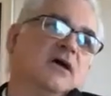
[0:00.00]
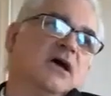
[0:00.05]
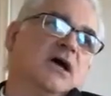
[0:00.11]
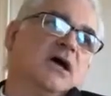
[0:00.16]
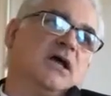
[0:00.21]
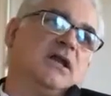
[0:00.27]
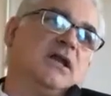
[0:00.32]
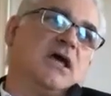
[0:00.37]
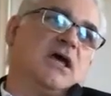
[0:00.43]

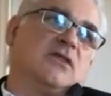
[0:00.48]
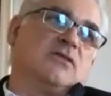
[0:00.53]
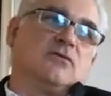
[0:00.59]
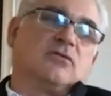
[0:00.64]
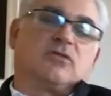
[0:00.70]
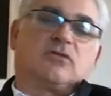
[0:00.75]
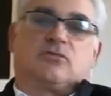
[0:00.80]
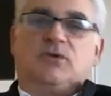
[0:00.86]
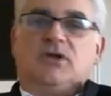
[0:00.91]
another
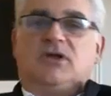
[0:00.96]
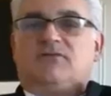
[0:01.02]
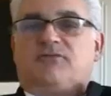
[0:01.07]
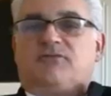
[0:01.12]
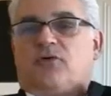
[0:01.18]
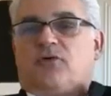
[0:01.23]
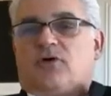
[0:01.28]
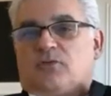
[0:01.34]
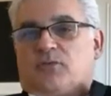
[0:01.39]
3 to
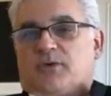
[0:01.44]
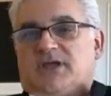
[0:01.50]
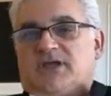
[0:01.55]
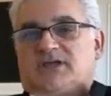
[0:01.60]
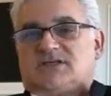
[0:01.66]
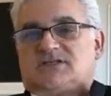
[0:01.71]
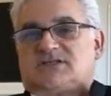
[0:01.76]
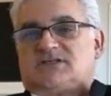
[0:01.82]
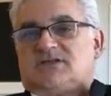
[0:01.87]
4
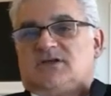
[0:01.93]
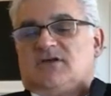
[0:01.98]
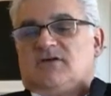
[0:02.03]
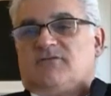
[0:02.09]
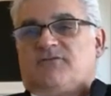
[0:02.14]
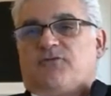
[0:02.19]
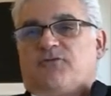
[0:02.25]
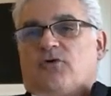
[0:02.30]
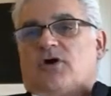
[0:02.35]
weeks.
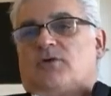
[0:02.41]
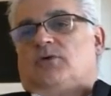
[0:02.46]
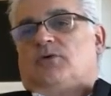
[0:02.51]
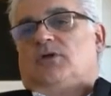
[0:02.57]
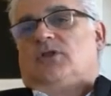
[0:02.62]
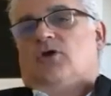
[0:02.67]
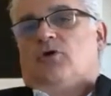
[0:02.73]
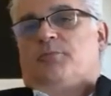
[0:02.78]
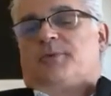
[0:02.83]
Ford
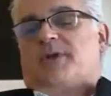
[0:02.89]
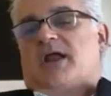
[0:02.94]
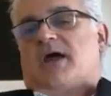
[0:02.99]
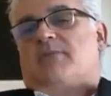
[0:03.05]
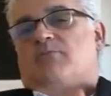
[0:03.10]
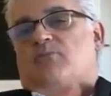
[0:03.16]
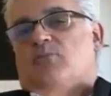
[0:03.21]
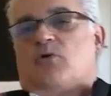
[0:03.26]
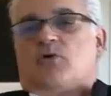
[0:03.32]
will open
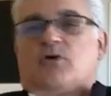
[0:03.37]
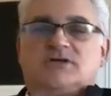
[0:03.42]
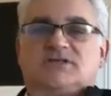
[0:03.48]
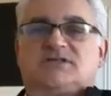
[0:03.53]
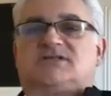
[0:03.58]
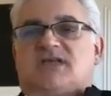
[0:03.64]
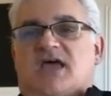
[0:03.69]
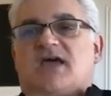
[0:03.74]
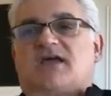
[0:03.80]
up more
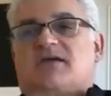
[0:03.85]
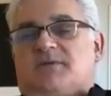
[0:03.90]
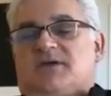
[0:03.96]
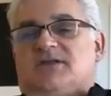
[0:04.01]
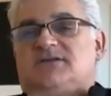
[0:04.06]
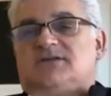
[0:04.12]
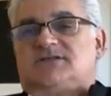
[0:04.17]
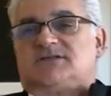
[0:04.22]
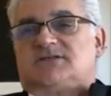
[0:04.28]

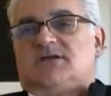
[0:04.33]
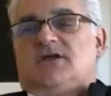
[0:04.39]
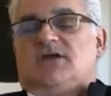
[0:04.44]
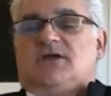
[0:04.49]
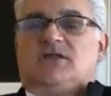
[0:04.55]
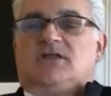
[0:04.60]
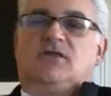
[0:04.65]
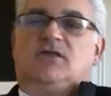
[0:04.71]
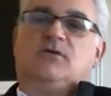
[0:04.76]
segments.
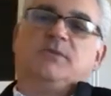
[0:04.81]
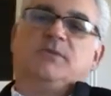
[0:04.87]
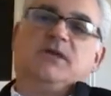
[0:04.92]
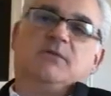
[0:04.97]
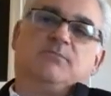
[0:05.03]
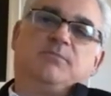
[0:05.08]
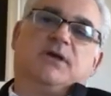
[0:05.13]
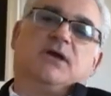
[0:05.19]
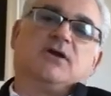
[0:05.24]
There'll be
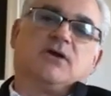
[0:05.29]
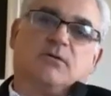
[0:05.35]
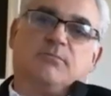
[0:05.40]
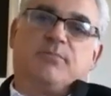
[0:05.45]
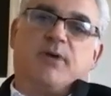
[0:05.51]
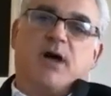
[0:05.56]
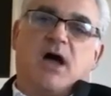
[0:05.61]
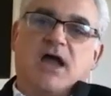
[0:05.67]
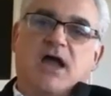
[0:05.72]
a bigger
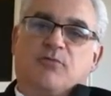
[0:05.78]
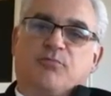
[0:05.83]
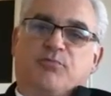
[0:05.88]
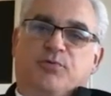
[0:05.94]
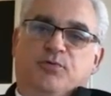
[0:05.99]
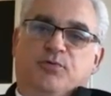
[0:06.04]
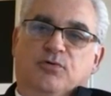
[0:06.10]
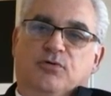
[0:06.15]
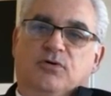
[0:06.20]
buyer
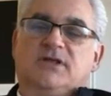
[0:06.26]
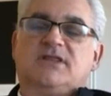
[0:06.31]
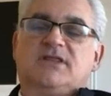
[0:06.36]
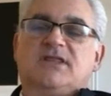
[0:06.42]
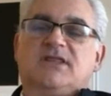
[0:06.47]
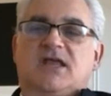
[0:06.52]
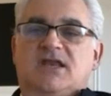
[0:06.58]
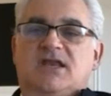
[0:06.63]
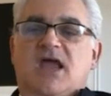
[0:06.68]
pool. And
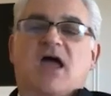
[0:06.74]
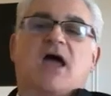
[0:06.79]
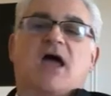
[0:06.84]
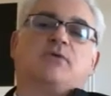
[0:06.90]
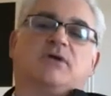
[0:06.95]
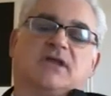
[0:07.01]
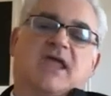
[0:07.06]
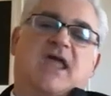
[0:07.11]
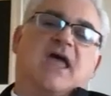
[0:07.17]
then, yeah, I
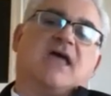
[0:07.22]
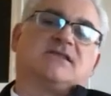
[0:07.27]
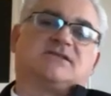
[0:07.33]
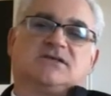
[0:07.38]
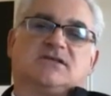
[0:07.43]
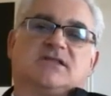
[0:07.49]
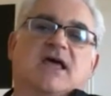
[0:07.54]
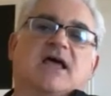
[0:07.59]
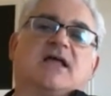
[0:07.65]
would
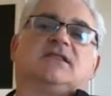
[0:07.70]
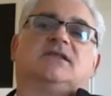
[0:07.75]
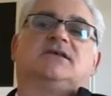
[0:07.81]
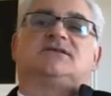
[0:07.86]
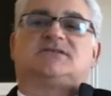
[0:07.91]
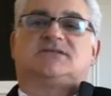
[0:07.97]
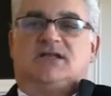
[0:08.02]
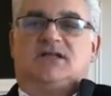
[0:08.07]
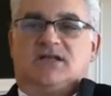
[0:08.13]
cancel that
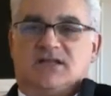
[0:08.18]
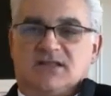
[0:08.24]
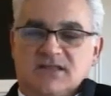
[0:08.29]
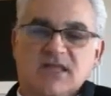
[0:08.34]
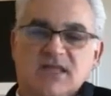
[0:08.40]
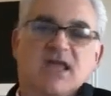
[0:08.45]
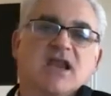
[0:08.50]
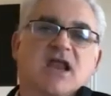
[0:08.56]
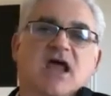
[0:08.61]
listing, and
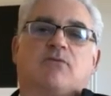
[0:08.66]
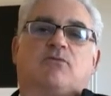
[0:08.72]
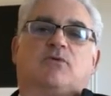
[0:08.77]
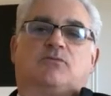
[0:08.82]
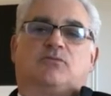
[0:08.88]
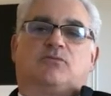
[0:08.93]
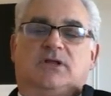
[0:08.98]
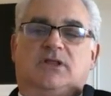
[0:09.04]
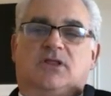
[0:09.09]
then I would
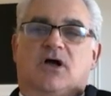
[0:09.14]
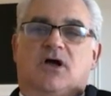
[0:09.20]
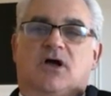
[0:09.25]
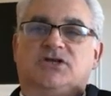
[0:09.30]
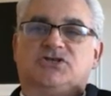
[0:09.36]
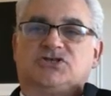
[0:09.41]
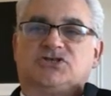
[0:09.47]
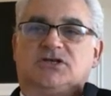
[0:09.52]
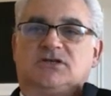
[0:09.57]

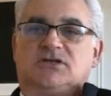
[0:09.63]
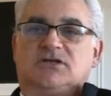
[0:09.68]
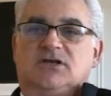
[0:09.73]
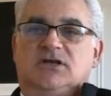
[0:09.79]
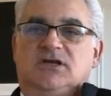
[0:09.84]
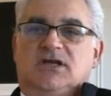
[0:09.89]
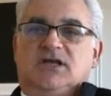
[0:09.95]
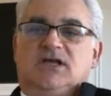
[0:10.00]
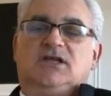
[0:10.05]
relaunch it,
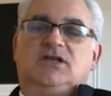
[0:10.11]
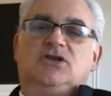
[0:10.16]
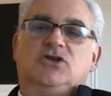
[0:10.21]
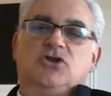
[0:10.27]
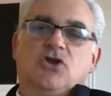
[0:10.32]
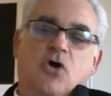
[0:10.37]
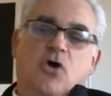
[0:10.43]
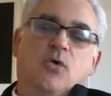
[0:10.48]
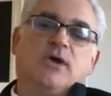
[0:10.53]

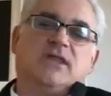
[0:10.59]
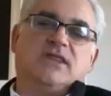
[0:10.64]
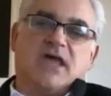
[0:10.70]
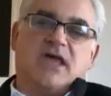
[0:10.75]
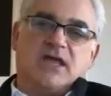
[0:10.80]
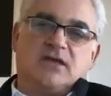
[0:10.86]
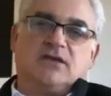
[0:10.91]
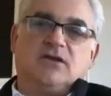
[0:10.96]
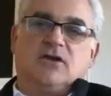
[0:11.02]
knowing
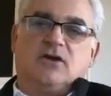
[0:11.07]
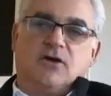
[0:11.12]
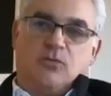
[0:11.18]
that, you know,